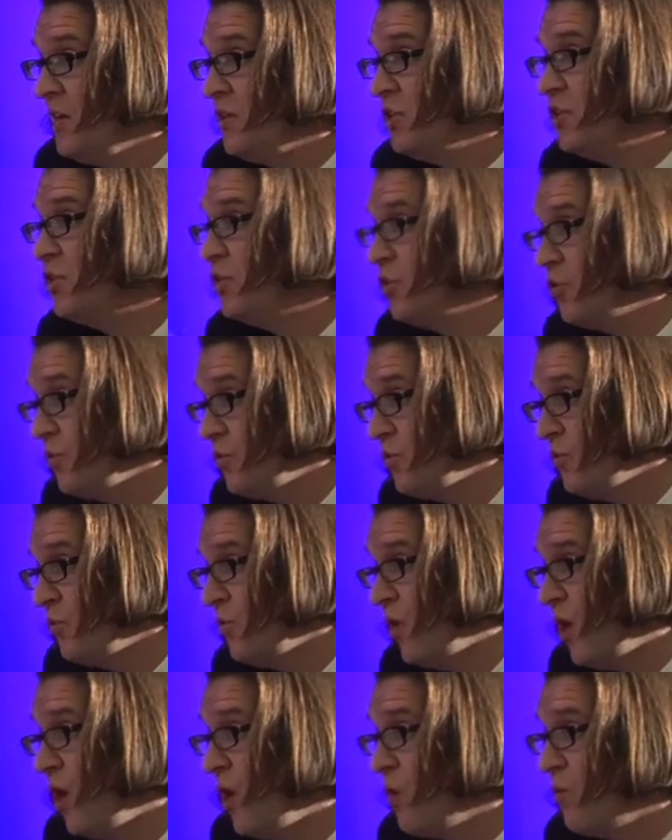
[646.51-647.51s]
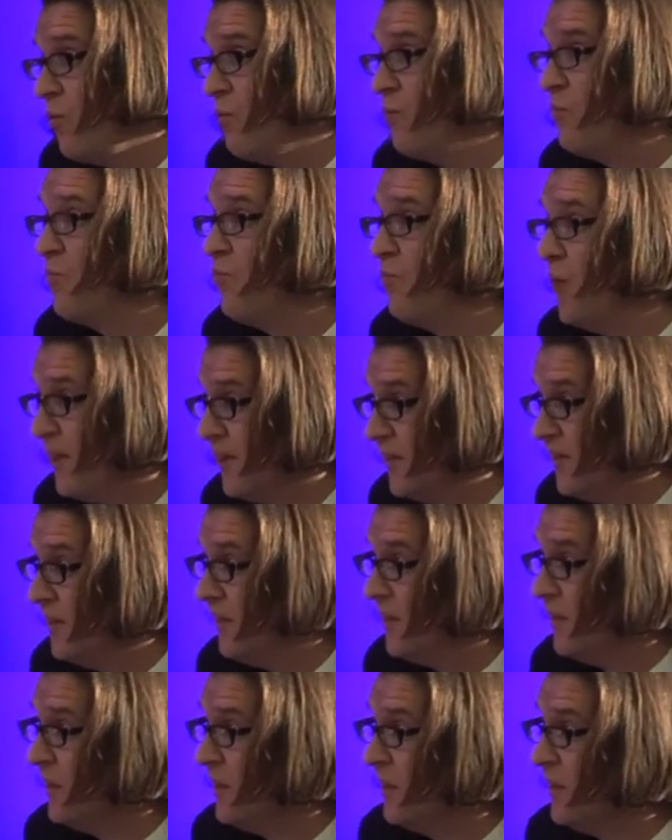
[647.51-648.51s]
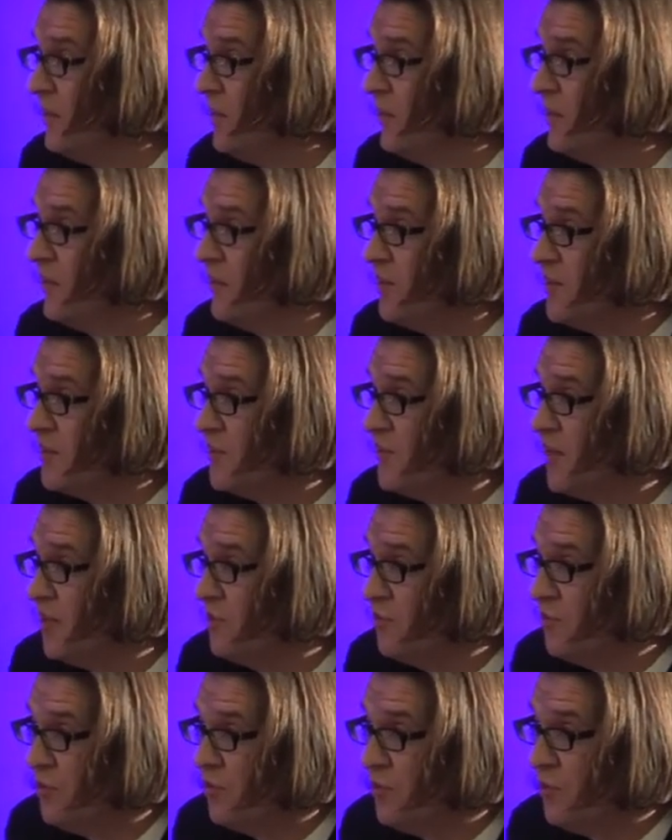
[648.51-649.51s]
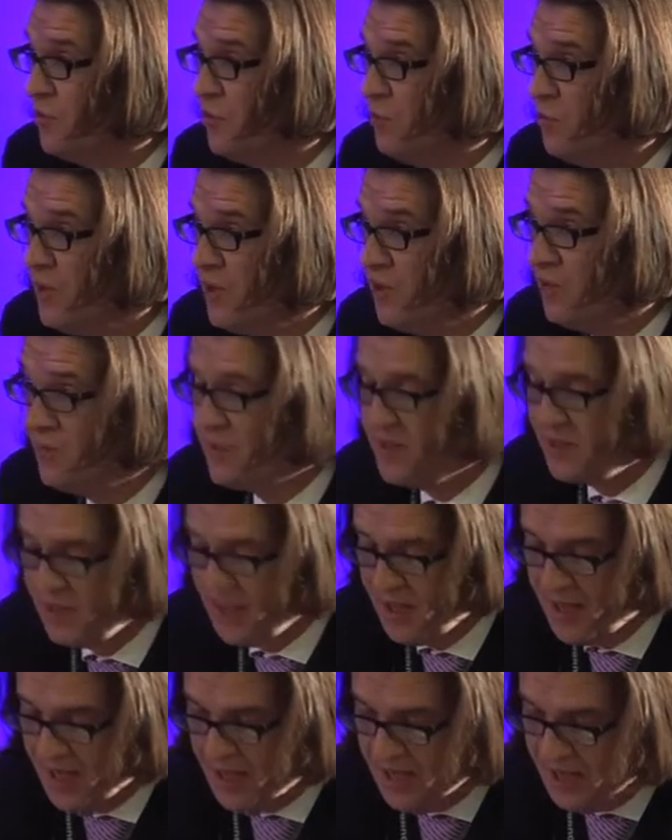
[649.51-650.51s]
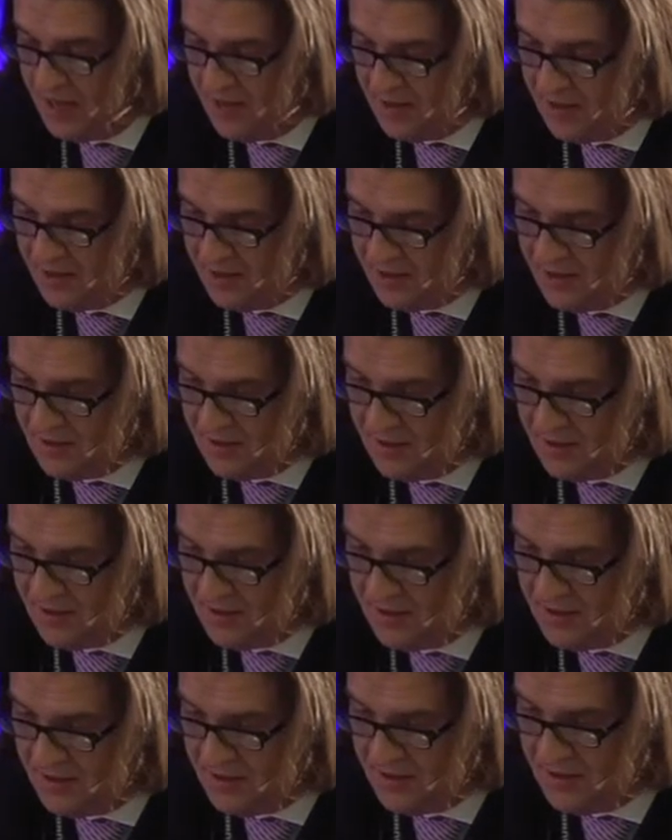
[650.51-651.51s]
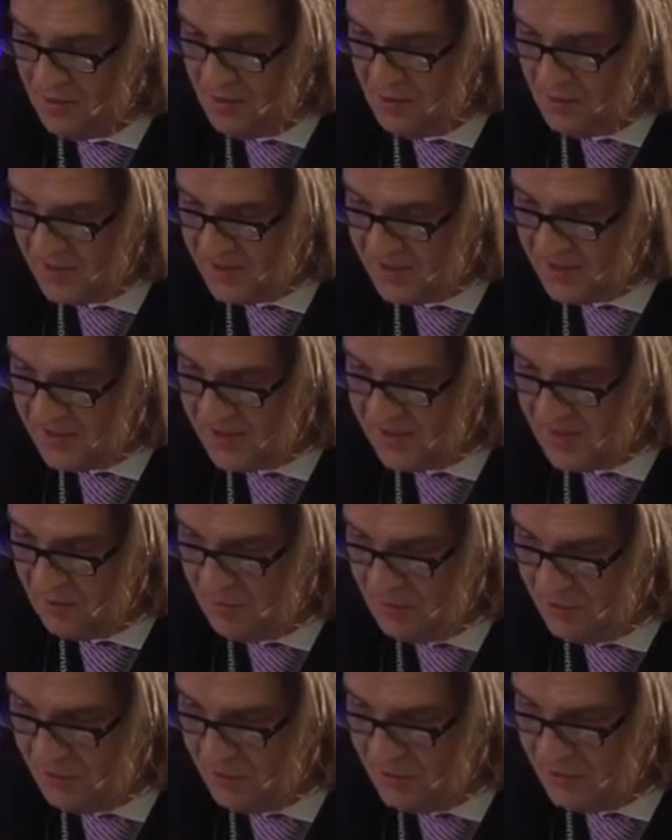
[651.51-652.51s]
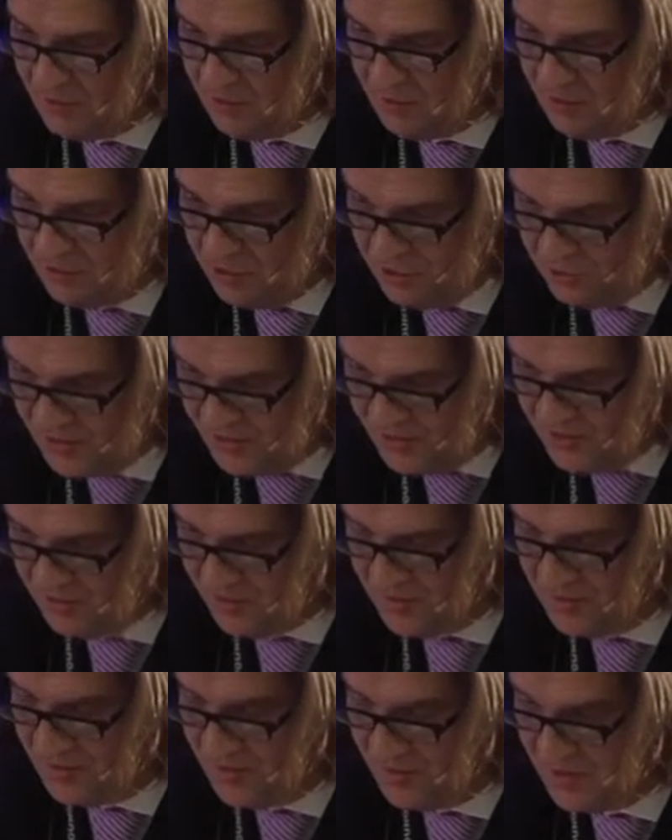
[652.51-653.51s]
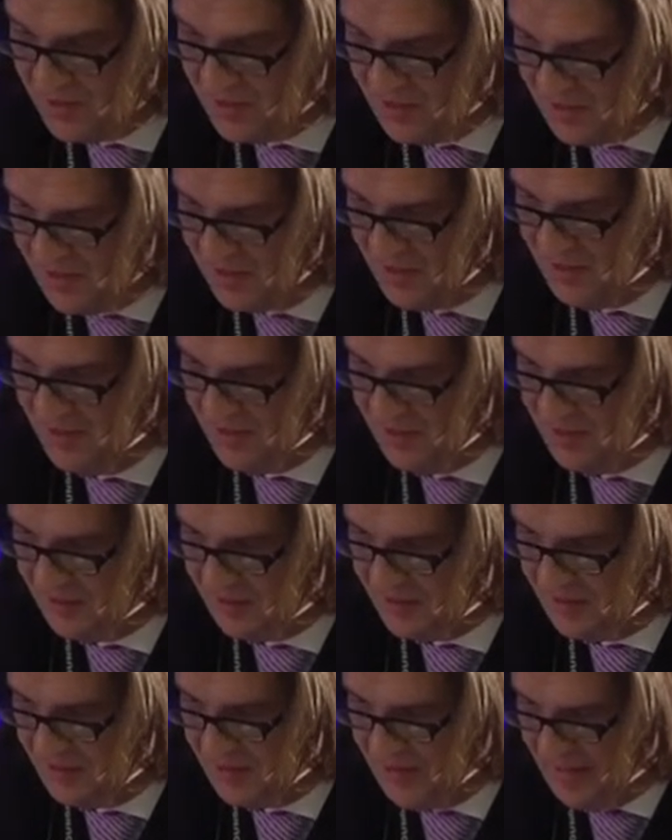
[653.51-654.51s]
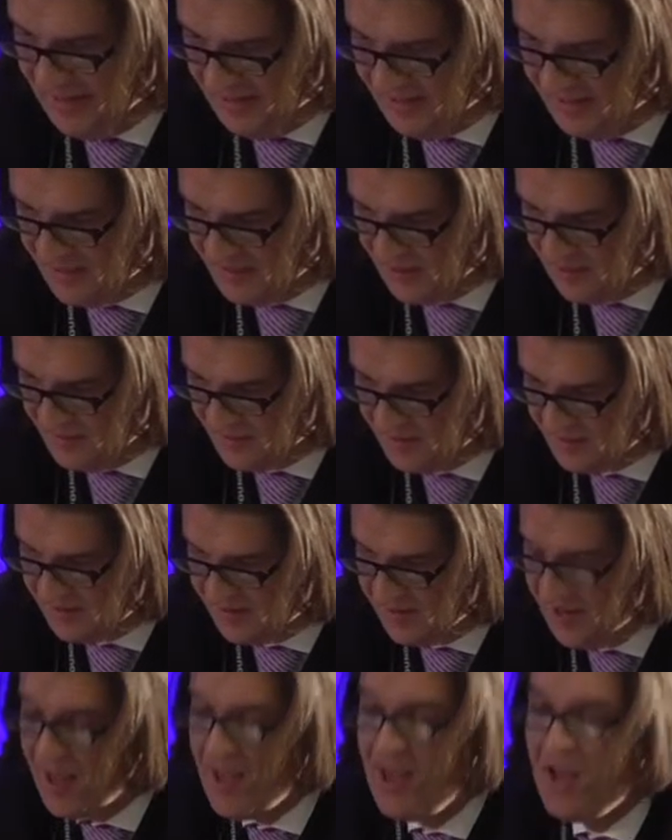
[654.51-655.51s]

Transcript: show you how practical the statute will be uh, once it will be unanimously uh, accepted.